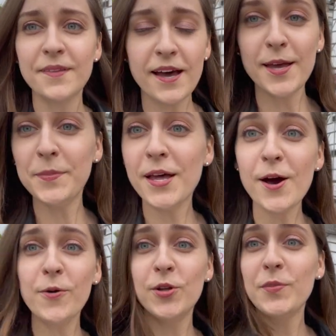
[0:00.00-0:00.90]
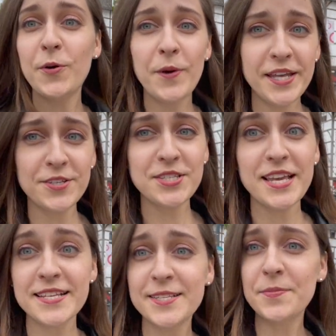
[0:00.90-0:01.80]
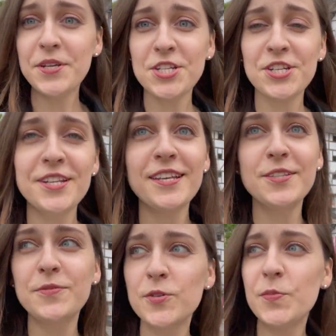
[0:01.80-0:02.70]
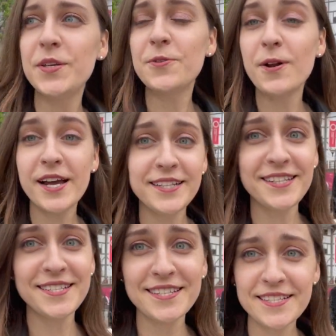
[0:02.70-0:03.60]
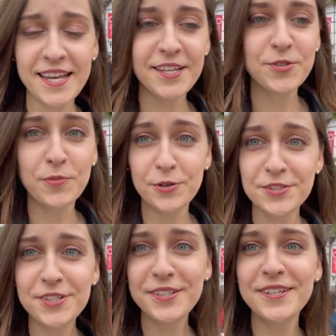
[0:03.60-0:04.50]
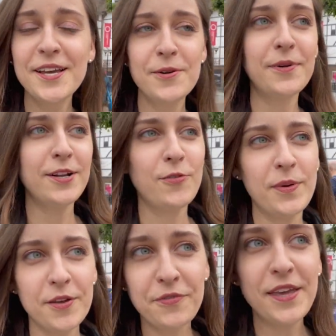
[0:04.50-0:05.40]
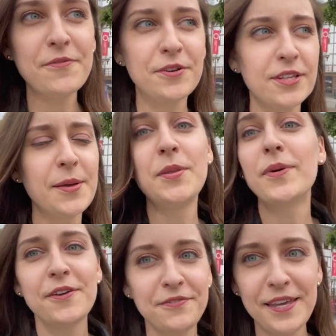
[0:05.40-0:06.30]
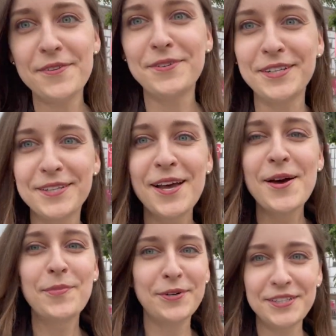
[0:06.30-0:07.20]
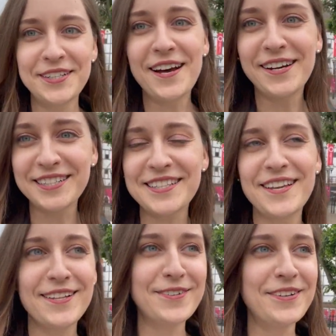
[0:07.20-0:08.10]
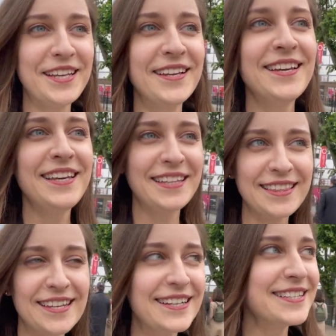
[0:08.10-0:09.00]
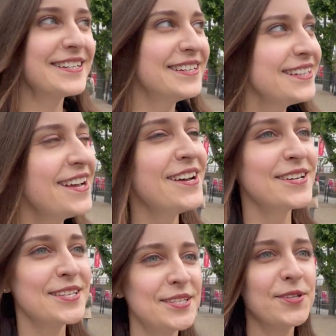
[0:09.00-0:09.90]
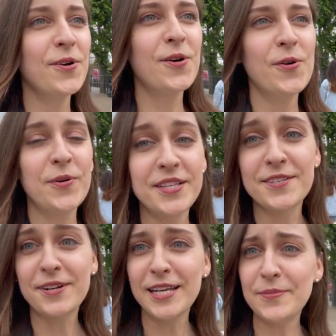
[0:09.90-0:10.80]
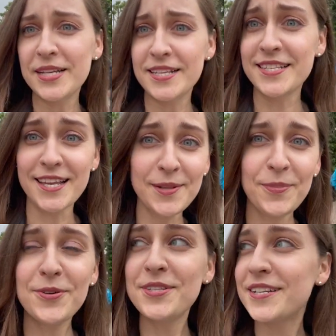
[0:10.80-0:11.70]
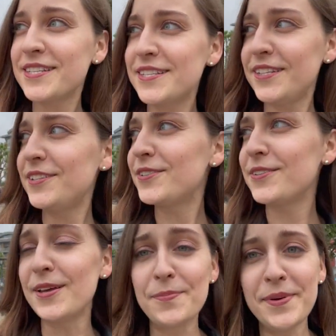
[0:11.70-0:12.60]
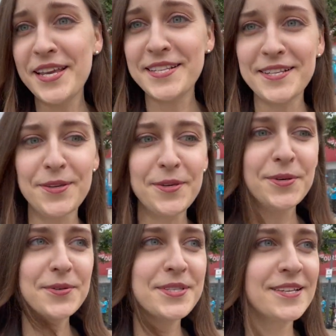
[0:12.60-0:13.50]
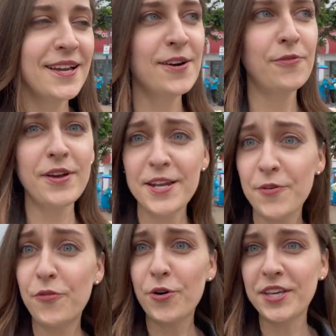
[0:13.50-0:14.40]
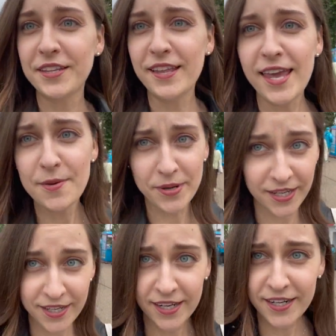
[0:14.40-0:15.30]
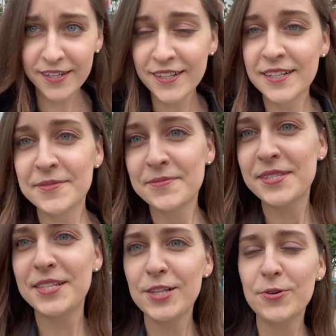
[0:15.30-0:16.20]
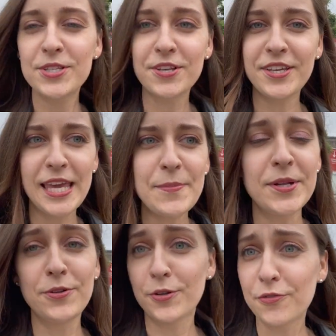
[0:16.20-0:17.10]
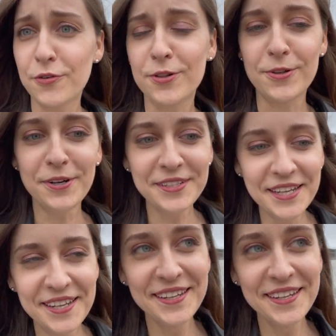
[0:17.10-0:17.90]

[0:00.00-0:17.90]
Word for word: I am now on my way to the exhibition. It will be right in the Tate Modern, one of my favorite, my favorite modern art gallery in London. So it's right by the St. Paul's Cathedral, amazing views, very foggy day, my hair still looks okay, but not for long.